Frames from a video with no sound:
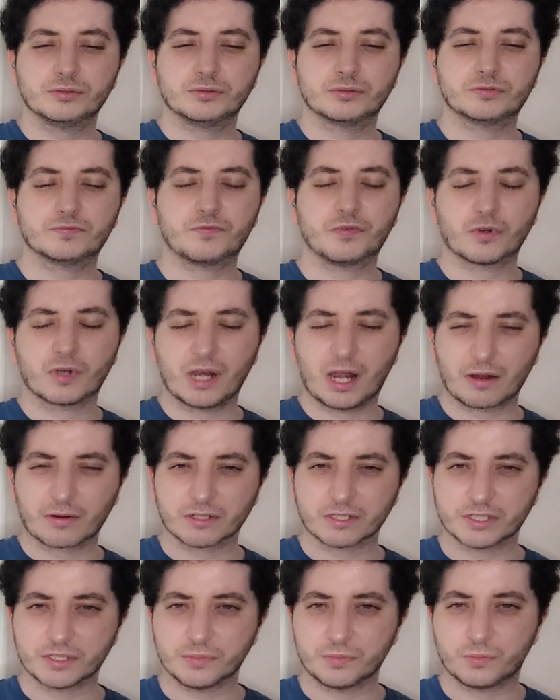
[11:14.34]
For
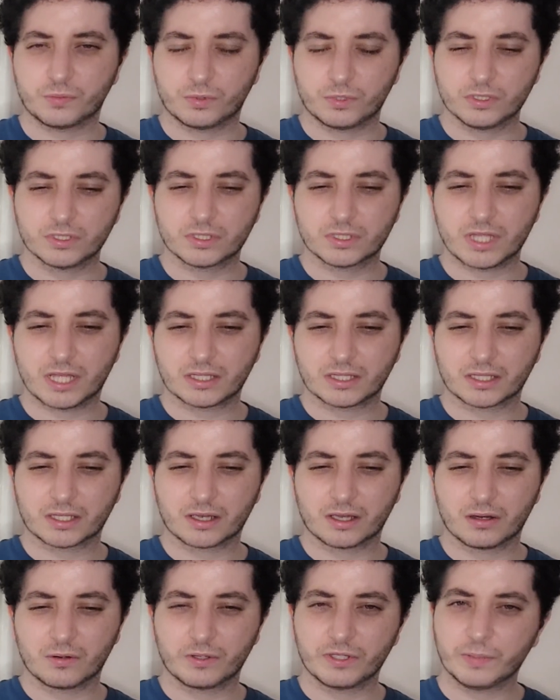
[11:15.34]
clarity, was that the
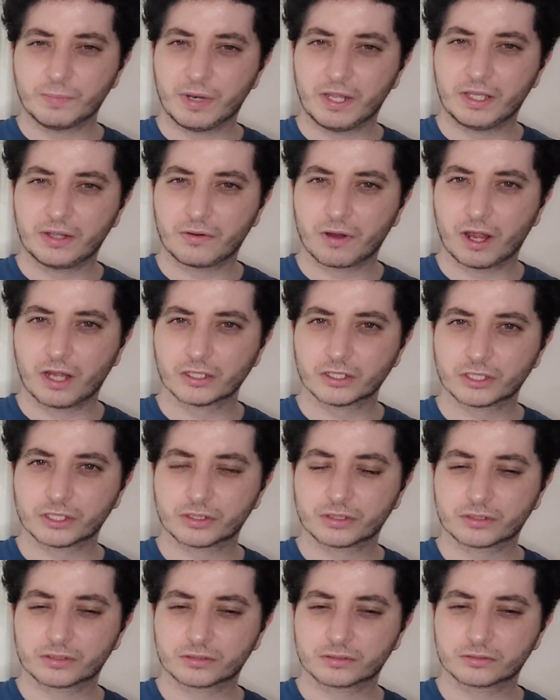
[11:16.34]
girl in the plane crash?
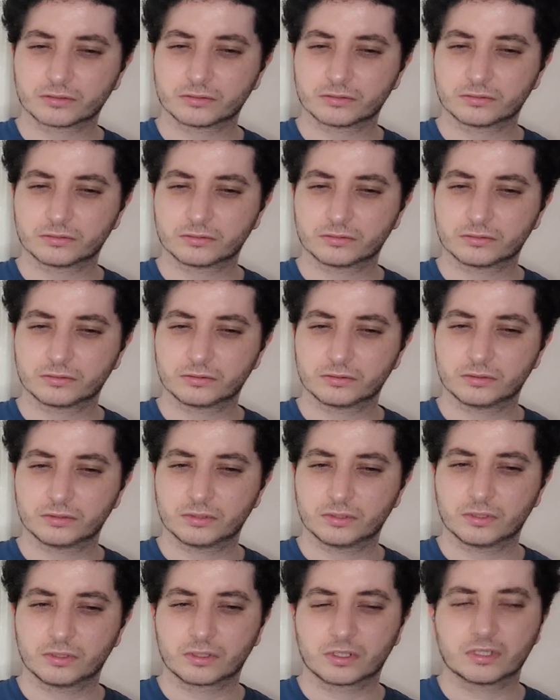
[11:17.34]

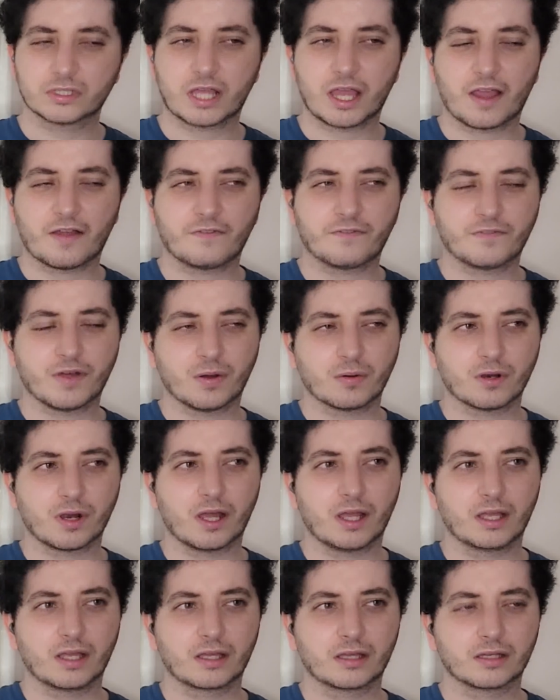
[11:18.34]
Because I felt
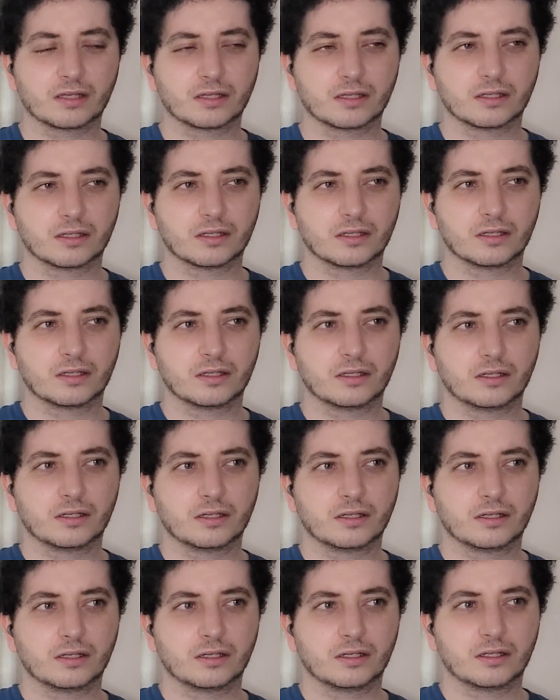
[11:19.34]
like
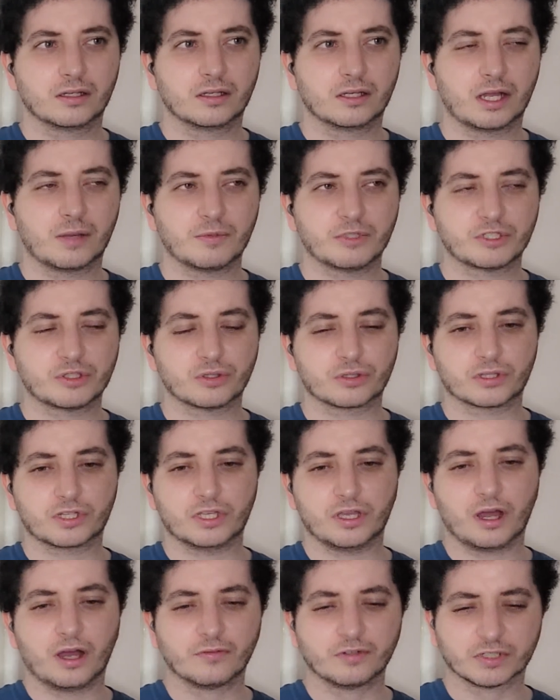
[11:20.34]
I mistook
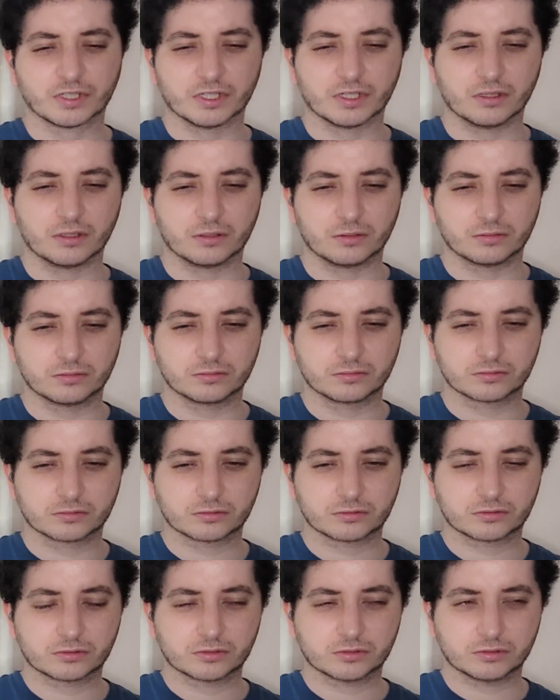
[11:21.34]
the other girl
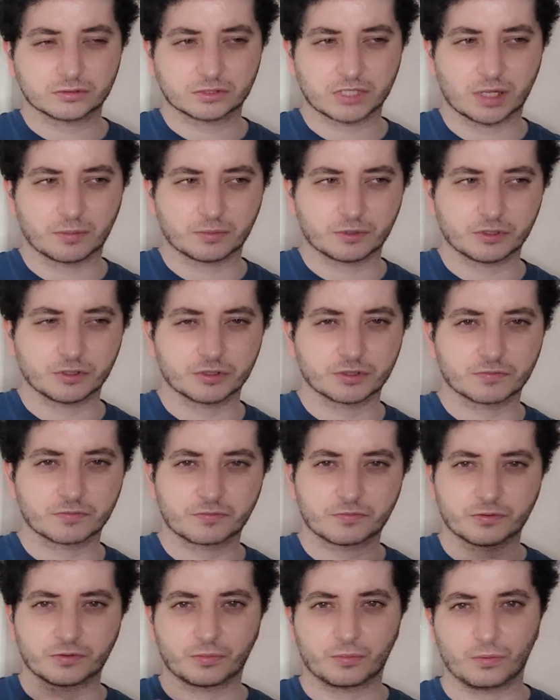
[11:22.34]
captured
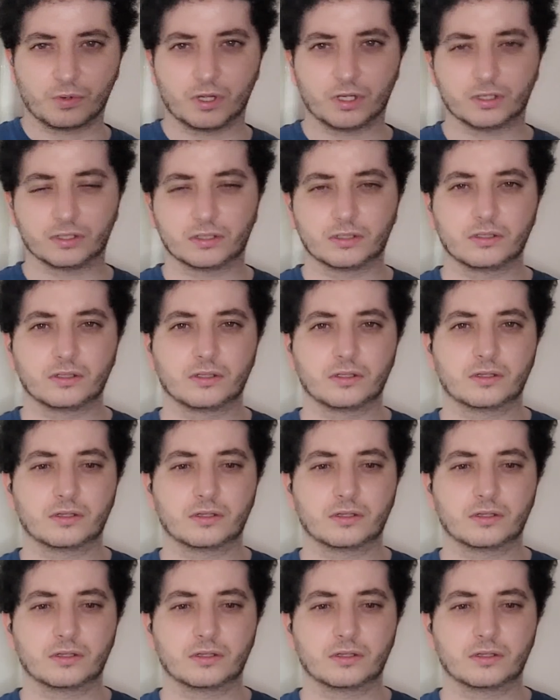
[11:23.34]
for the one.